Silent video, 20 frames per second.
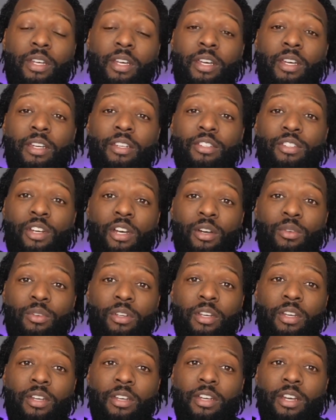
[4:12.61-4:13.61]
a
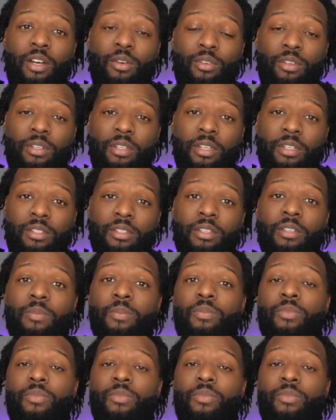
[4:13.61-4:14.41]
childcare calculator,